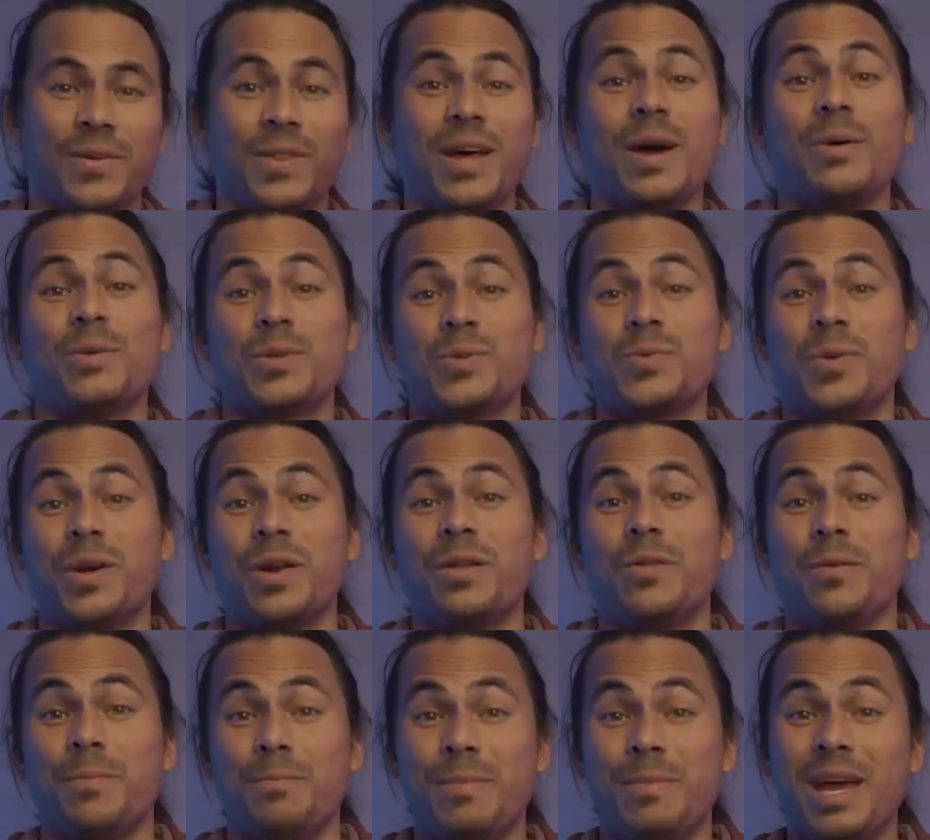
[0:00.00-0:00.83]
Well, that was one
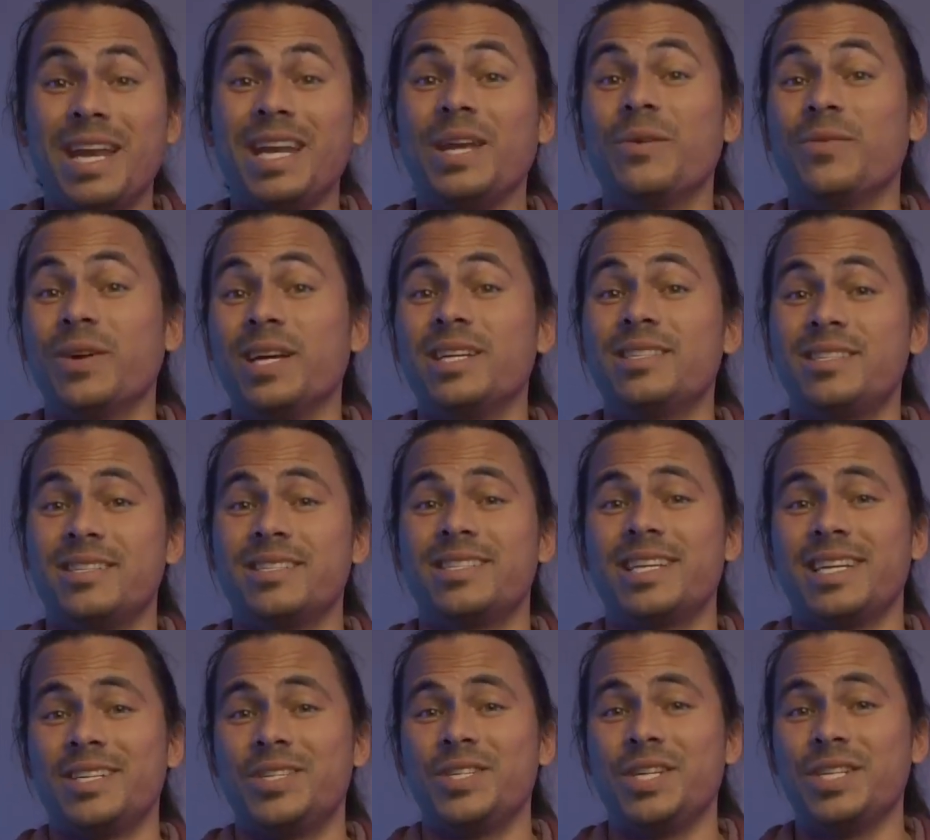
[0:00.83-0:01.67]
of the many reasons
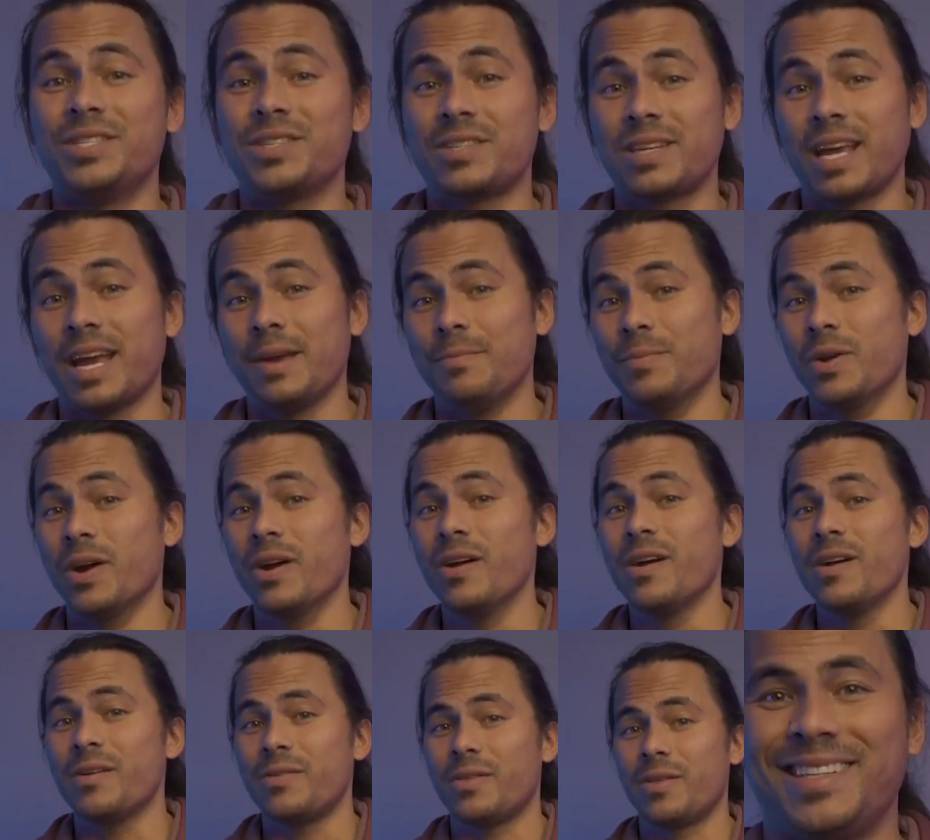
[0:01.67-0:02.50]
that Jesus came to
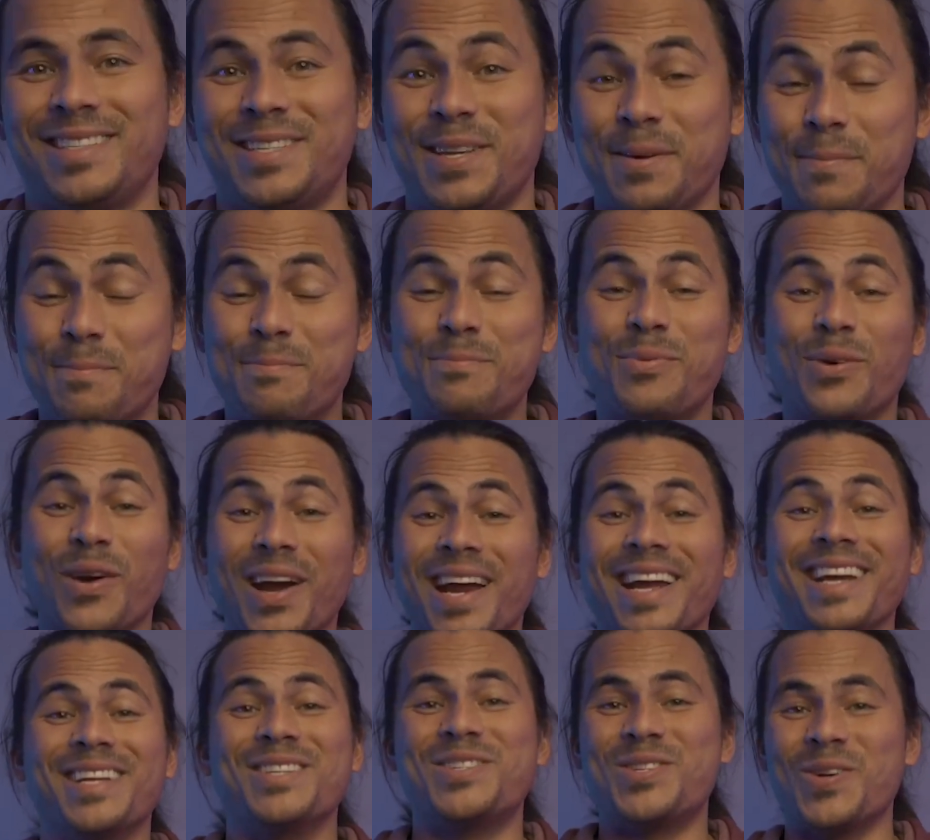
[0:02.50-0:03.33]
earth, to
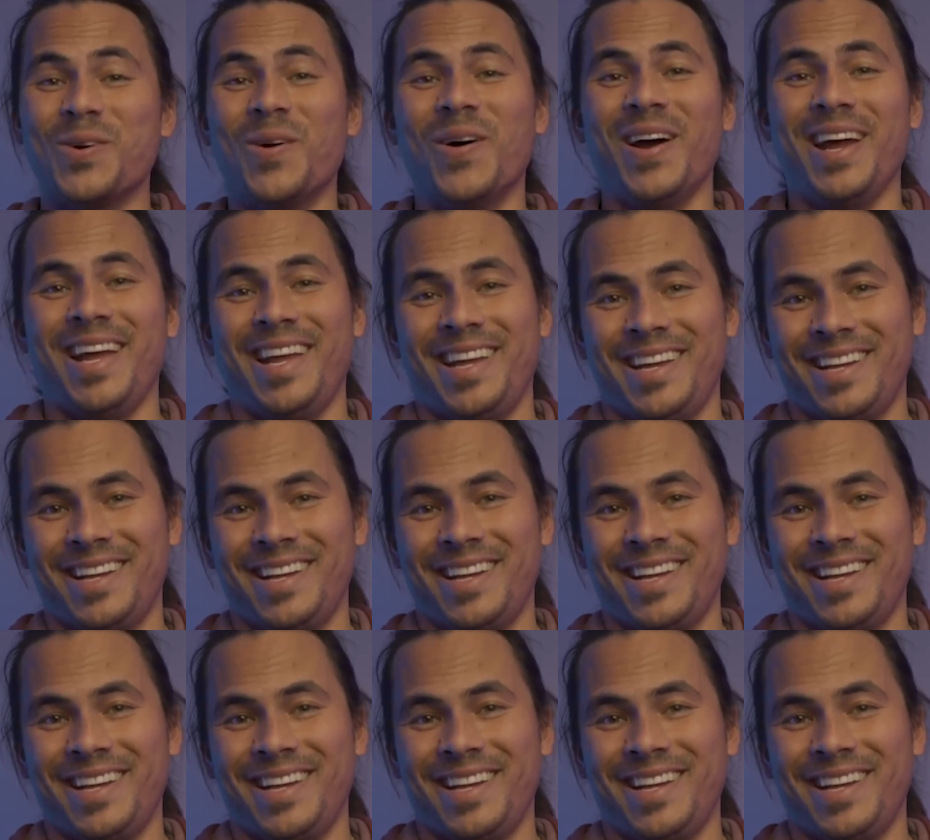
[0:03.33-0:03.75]
bring joy.